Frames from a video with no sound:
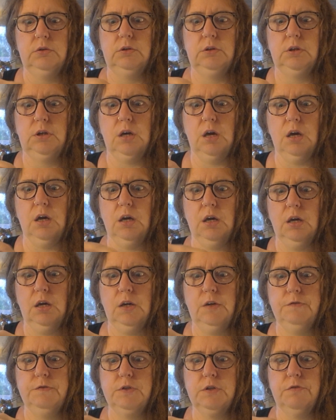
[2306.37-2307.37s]

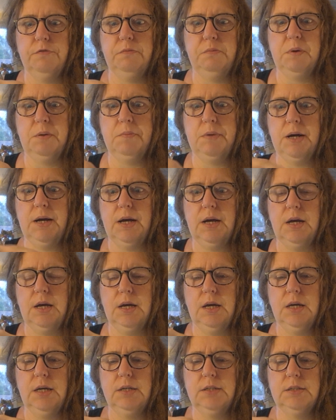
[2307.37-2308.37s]
caves of my
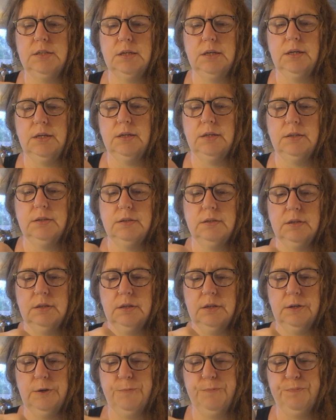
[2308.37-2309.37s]
mind,
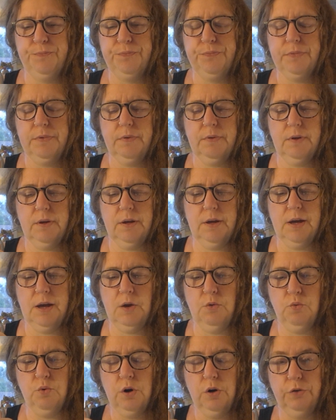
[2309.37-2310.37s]
and I
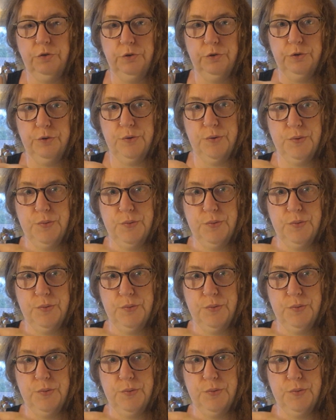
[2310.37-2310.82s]
rather